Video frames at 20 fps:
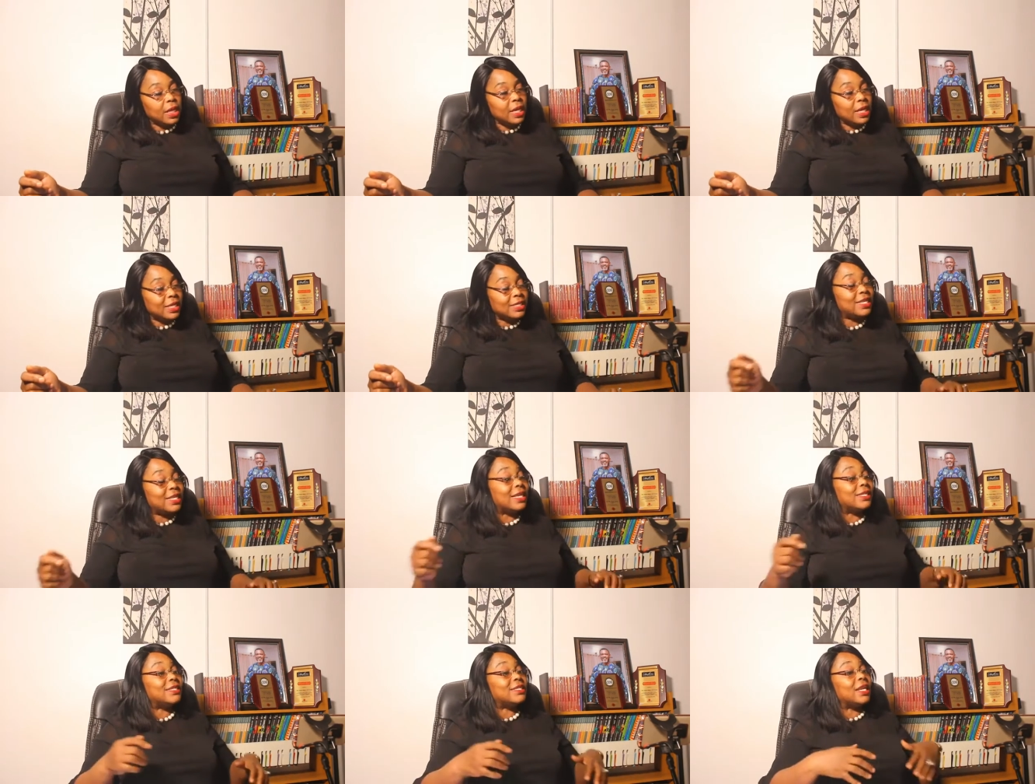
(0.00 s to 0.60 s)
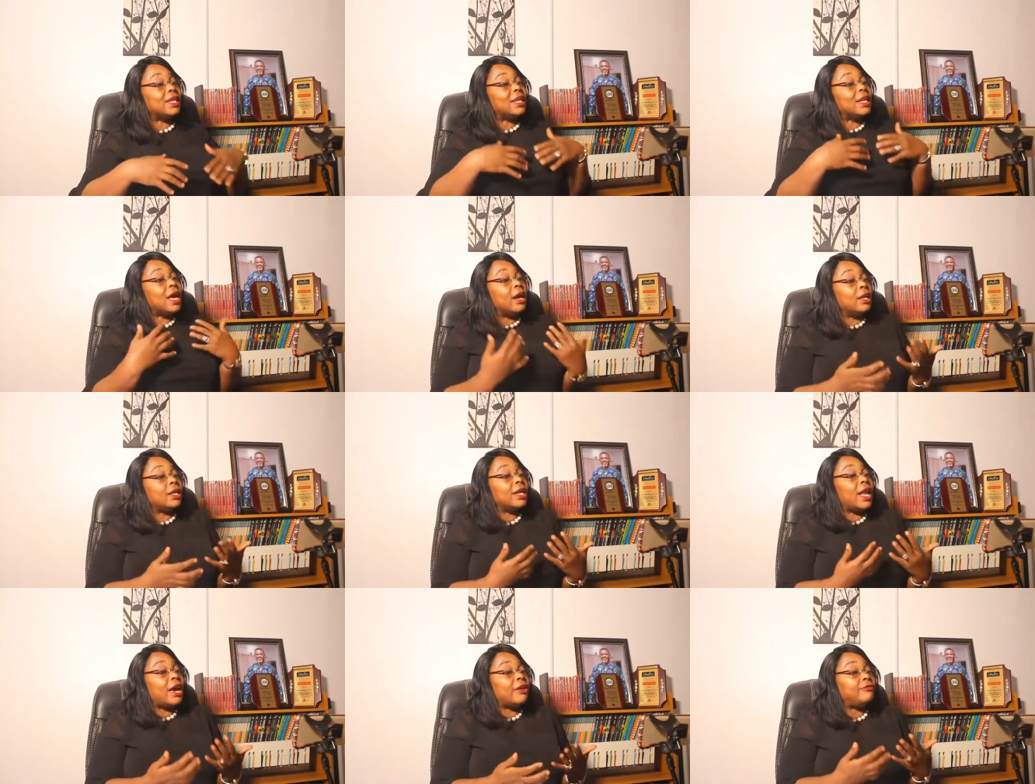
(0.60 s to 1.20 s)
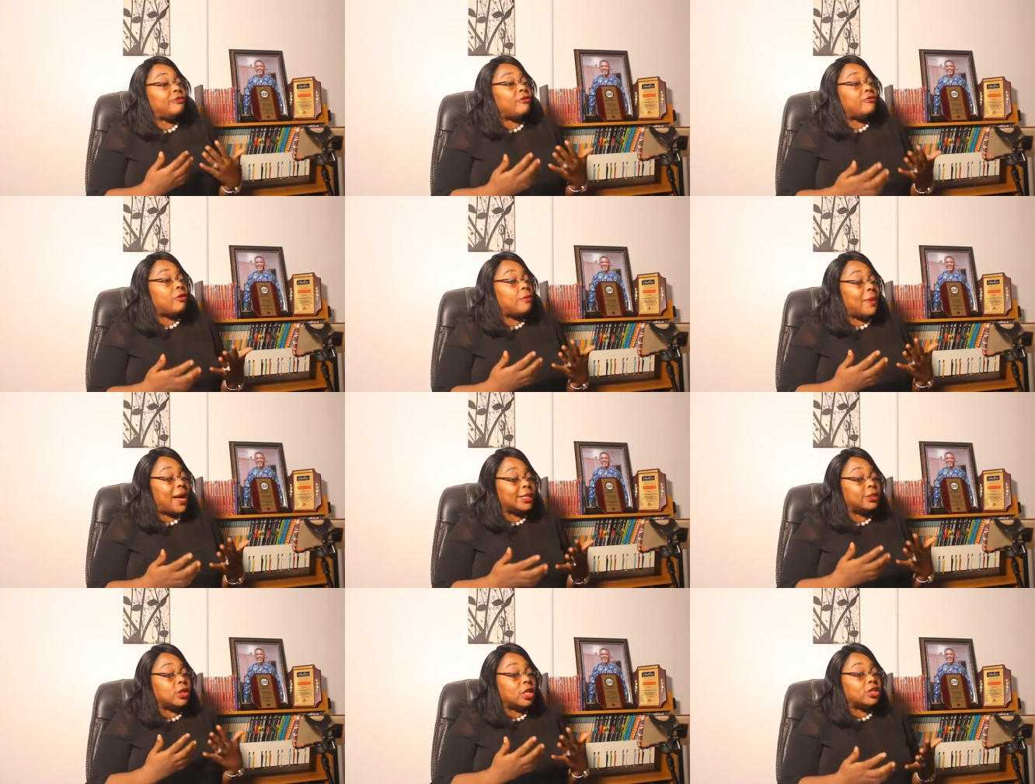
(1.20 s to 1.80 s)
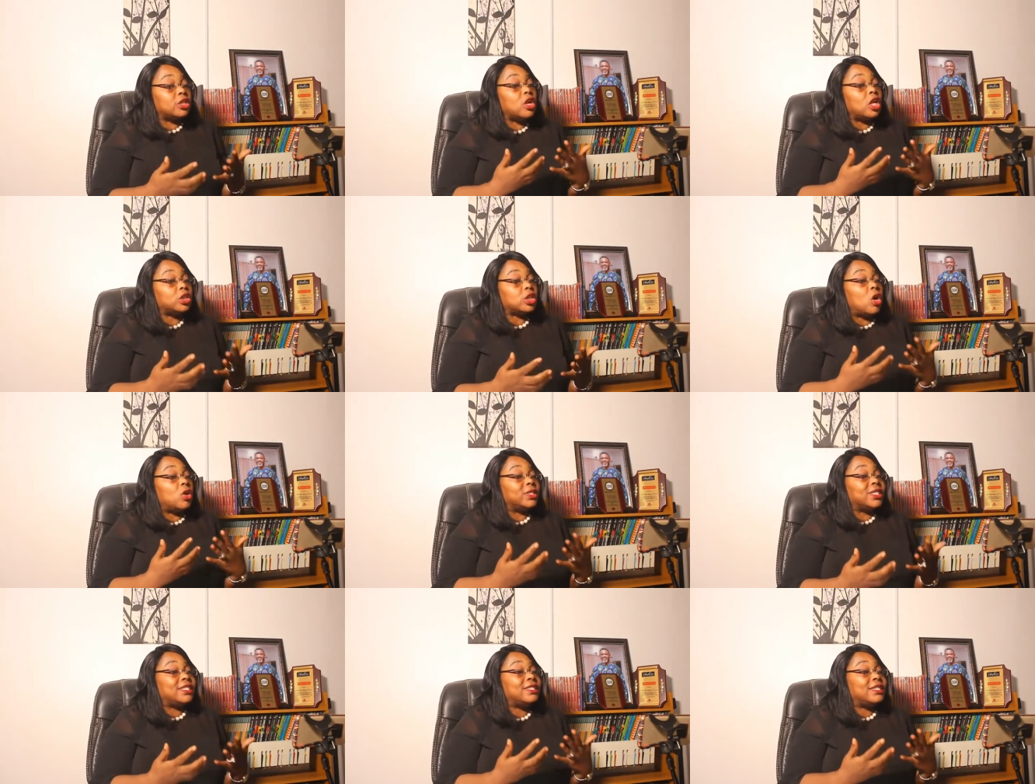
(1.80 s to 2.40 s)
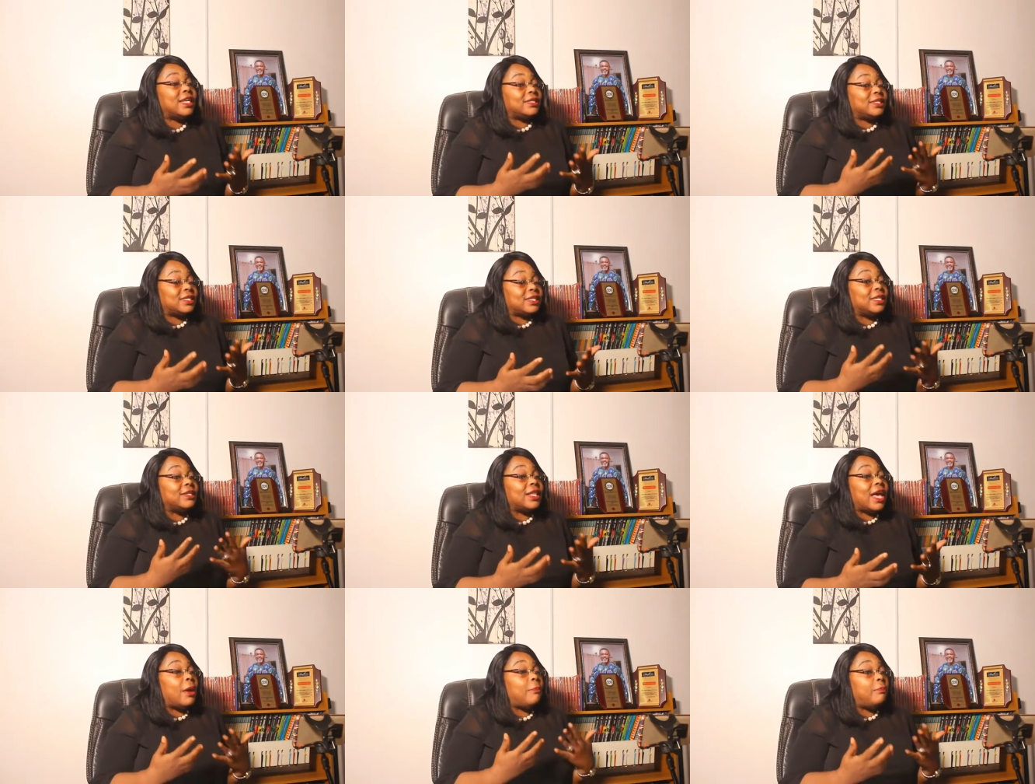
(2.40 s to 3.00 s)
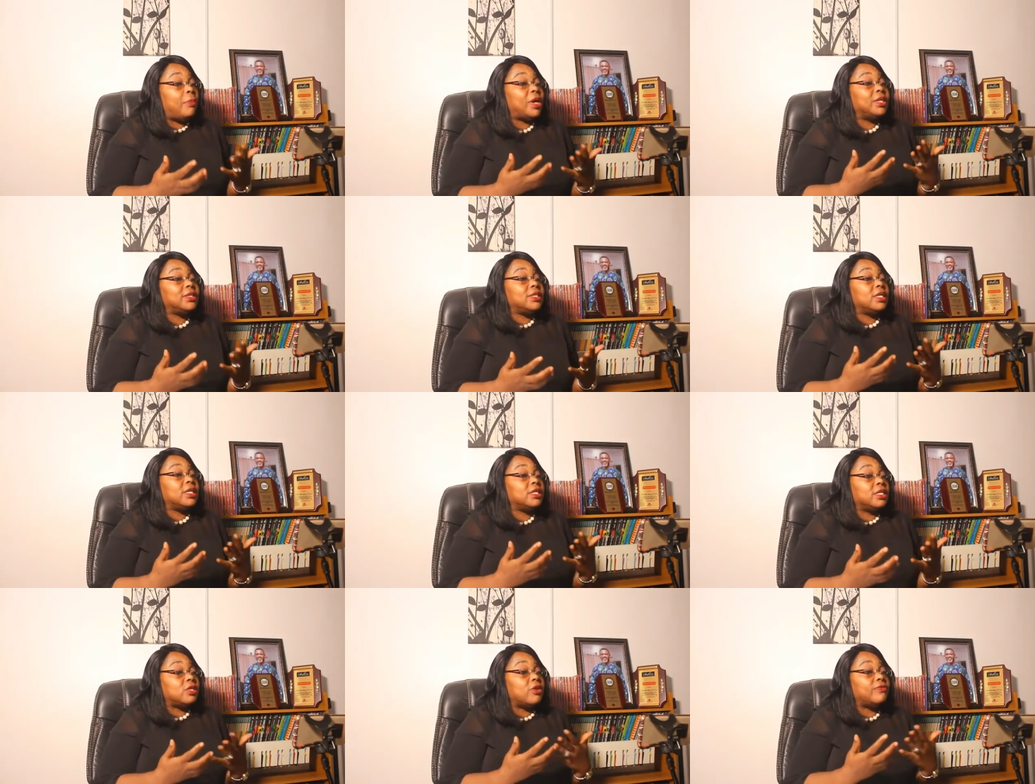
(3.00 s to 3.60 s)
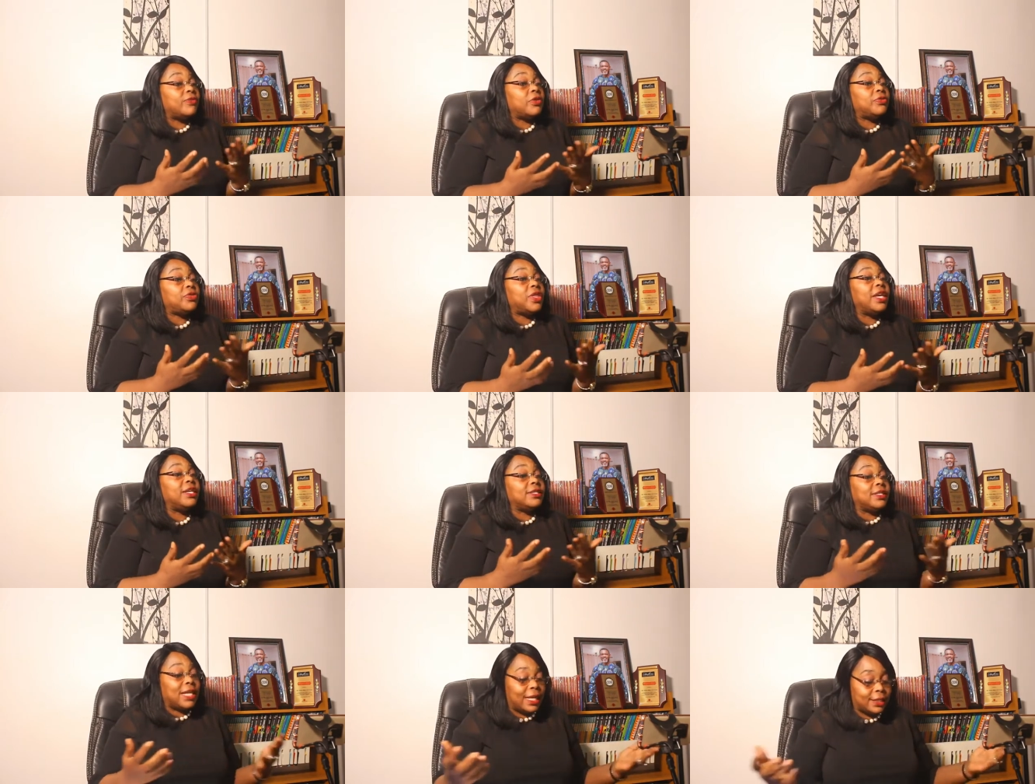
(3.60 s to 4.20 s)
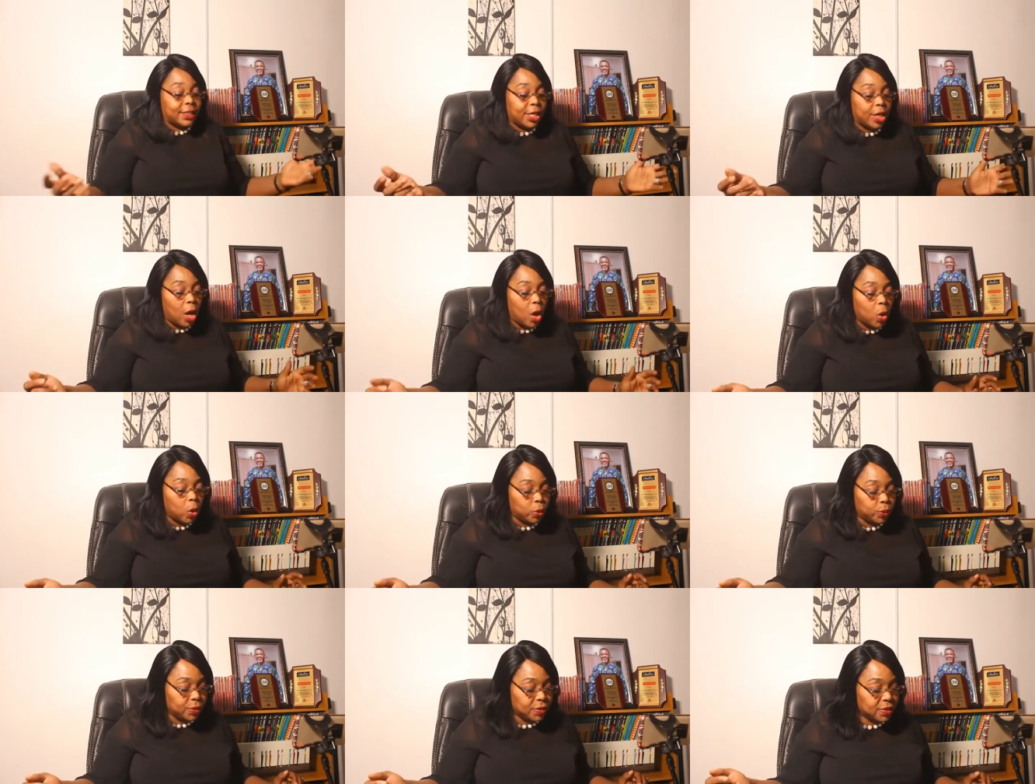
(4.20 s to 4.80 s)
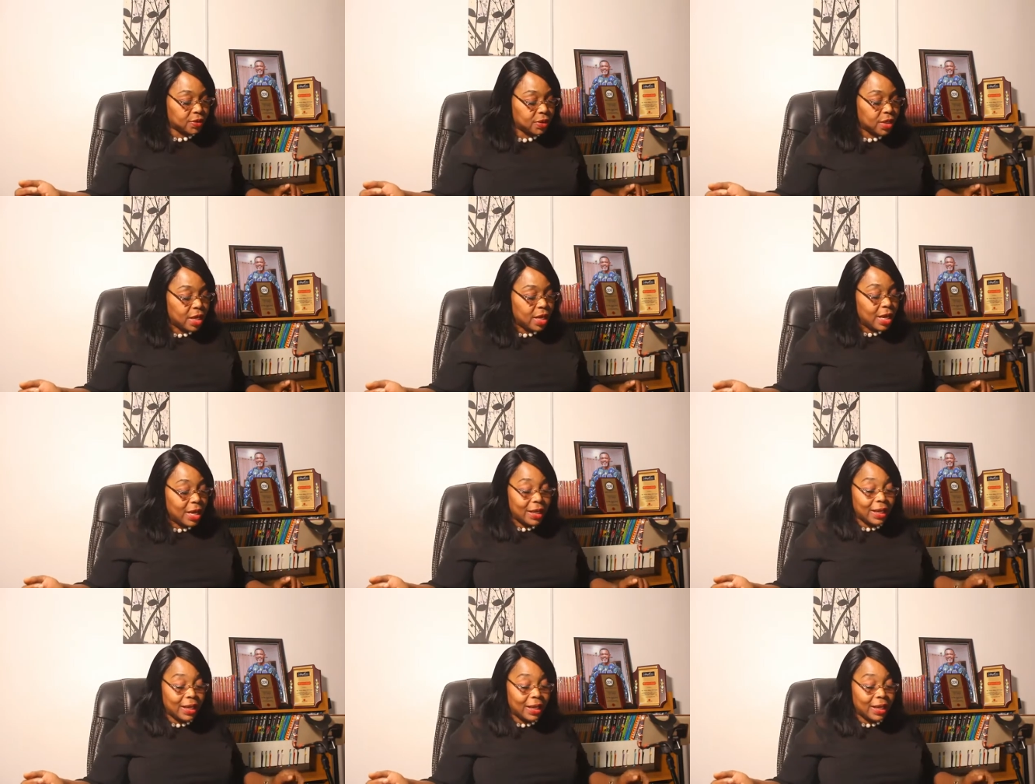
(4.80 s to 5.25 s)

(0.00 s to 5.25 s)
says the uh, life of the man does not consist in the abundance of the things that he owns.